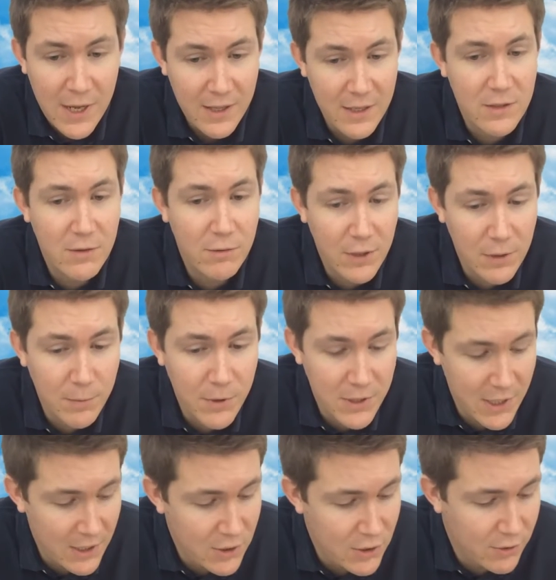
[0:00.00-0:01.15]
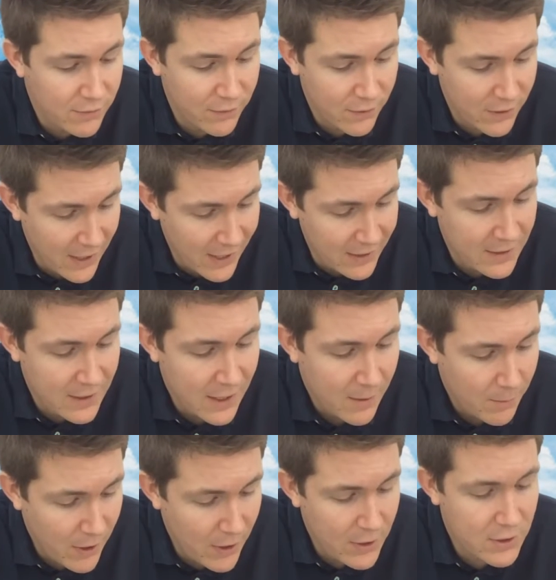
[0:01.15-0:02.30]
There's a real potential for that
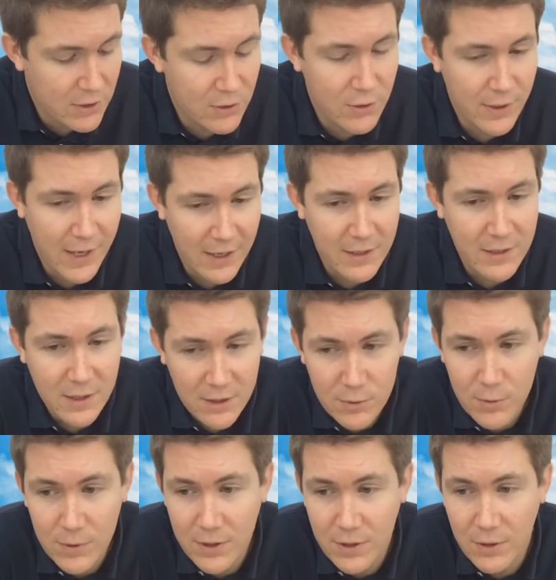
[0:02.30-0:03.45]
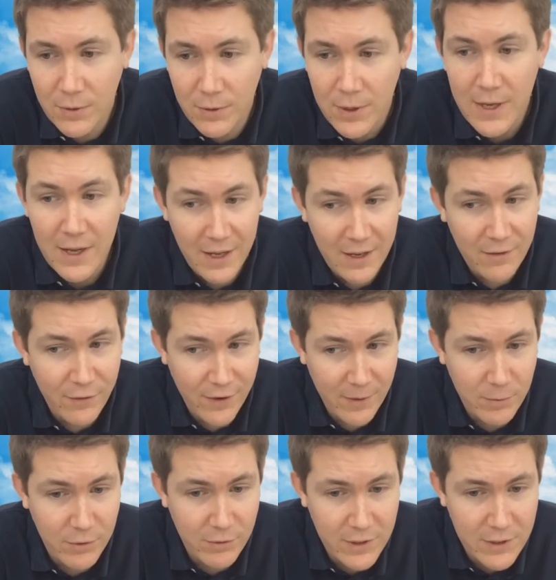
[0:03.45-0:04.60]
person to get in touch with you in
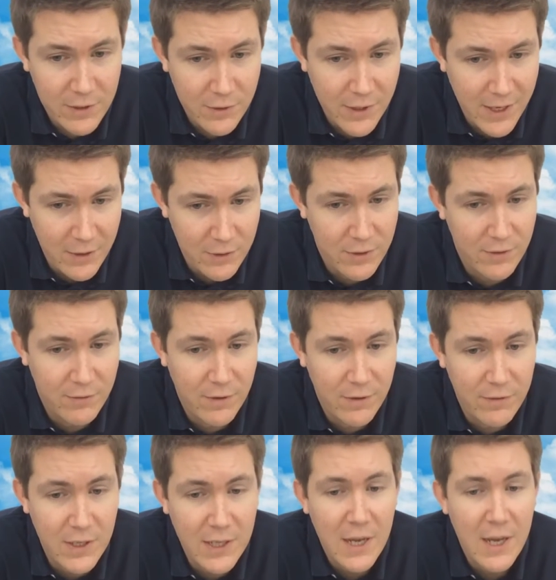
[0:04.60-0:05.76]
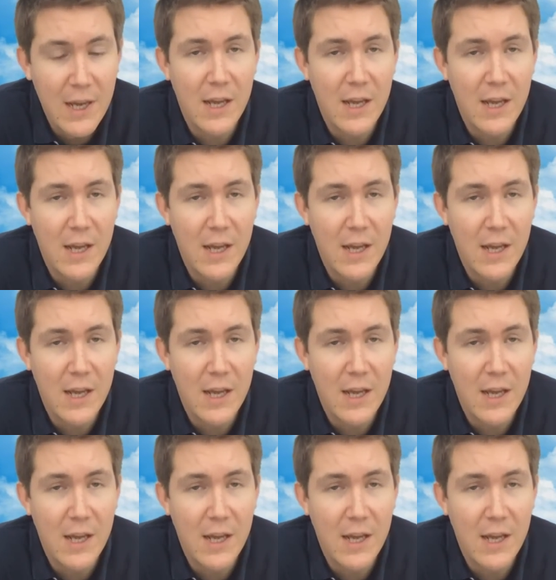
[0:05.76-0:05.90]
February 2015.